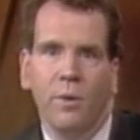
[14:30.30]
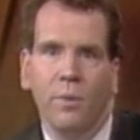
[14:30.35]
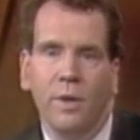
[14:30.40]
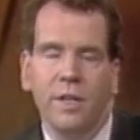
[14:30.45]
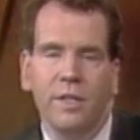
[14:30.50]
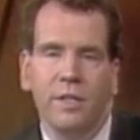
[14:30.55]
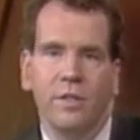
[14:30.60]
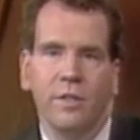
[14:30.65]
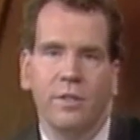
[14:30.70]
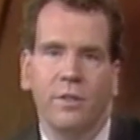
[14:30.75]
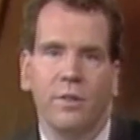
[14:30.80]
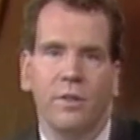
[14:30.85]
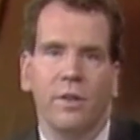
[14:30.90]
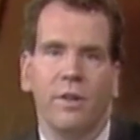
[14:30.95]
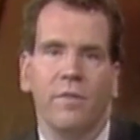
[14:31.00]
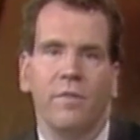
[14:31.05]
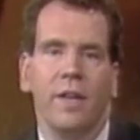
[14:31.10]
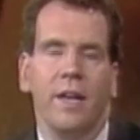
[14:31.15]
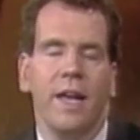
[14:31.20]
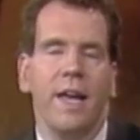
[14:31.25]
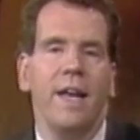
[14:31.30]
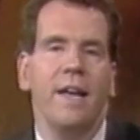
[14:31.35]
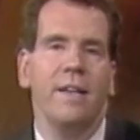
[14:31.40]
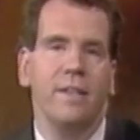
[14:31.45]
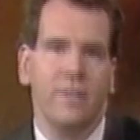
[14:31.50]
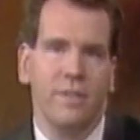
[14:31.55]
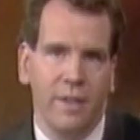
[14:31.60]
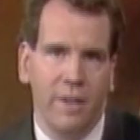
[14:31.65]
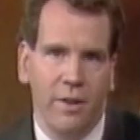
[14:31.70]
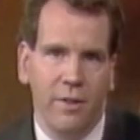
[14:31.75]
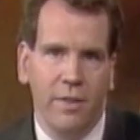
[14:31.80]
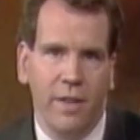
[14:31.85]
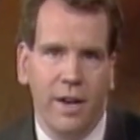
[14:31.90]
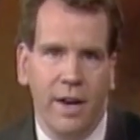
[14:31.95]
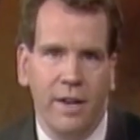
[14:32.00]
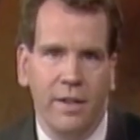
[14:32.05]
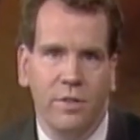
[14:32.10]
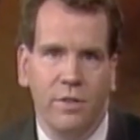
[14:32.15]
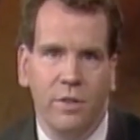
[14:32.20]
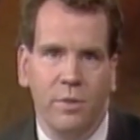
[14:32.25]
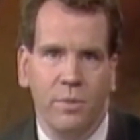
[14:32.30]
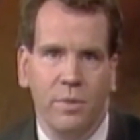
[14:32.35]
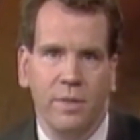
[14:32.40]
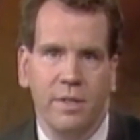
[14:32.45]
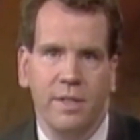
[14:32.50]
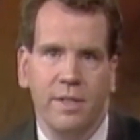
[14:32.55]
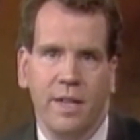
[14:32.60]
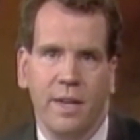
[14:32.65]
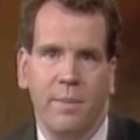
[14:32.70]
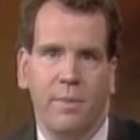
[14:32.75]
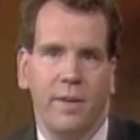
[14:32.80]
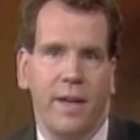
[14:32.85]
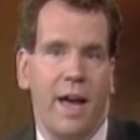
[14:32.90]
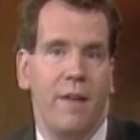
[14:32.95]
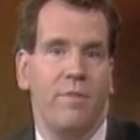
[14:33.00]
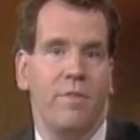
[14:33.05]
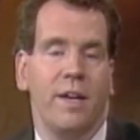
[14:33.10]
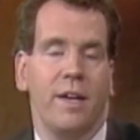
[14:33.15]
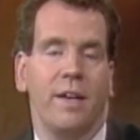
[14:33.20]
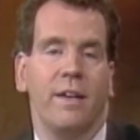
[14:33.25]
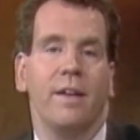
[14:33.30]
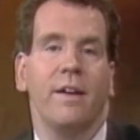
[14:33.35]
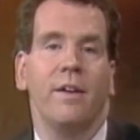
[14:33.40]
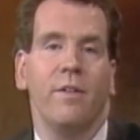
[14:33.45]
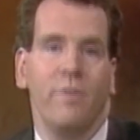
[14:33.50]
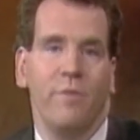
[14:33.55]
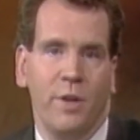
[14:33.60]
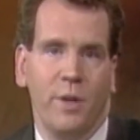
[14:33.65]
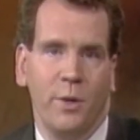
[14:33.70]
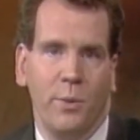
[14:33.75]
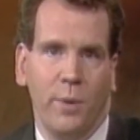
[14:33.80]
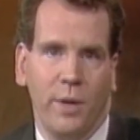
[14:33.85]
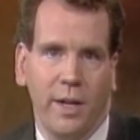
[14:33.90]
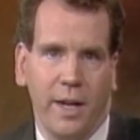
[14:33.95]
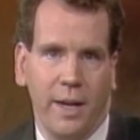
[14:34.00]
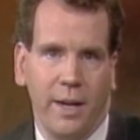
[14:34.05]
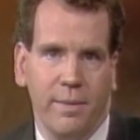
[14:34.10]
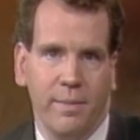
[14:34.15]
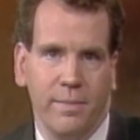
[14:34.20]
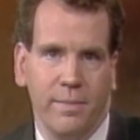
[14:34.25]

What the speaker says: recent tour of the Eaton Center that I took with disabled advocate Vic Willi.